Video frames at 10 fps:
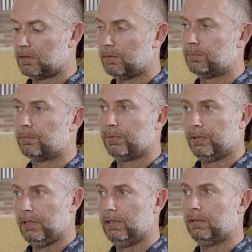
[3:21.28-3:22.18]
That's a
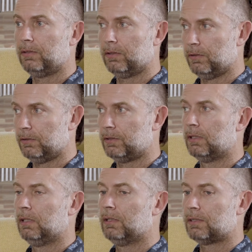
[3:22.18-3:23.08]
pretty good
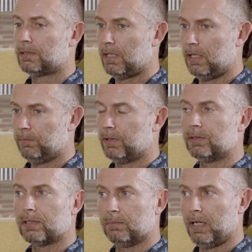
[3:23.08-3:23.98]
statement
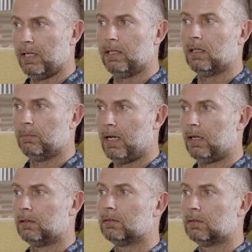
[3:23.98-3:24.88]
to make
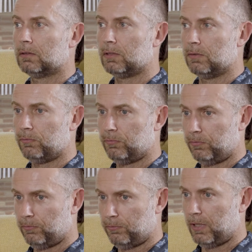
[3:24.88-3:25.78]
about the
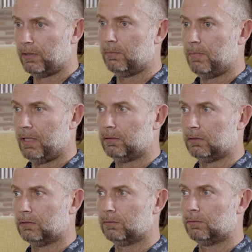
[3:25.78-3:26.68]

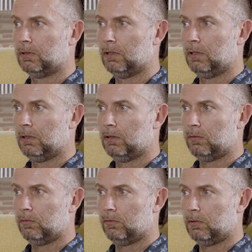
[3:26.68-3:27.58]
fundamental
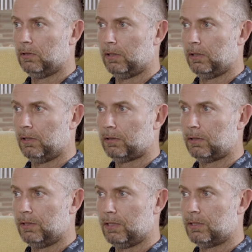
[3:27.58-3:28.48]

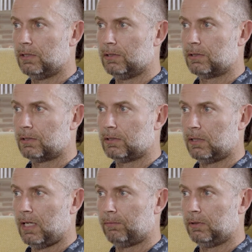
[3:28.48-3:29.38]
conditions that
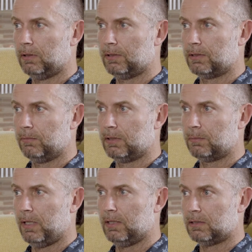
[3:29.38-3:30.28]
capitalism is
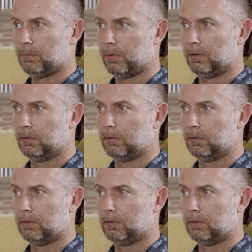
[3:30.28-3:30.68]
based upon.